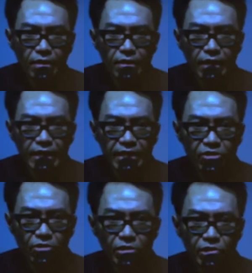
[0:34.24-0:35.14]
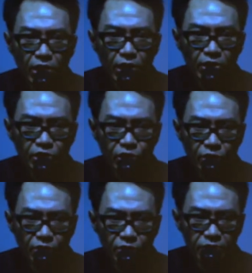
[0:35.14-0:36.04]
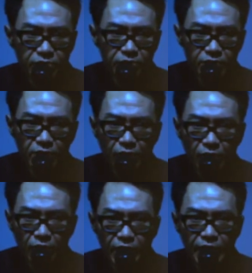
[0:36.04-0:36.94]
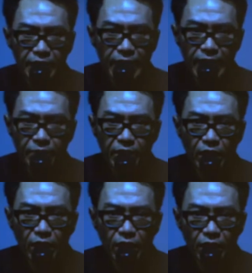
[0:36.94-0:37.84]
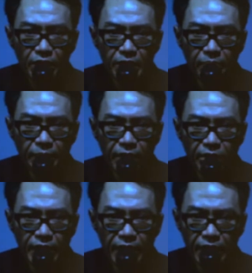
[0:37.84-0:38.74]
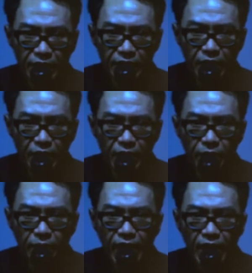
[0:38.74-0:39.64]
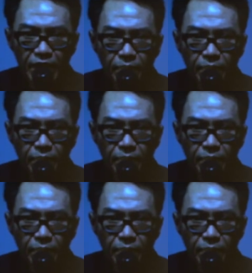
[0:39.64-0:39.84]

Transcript: Like an old cartoon the same cars and buildings pass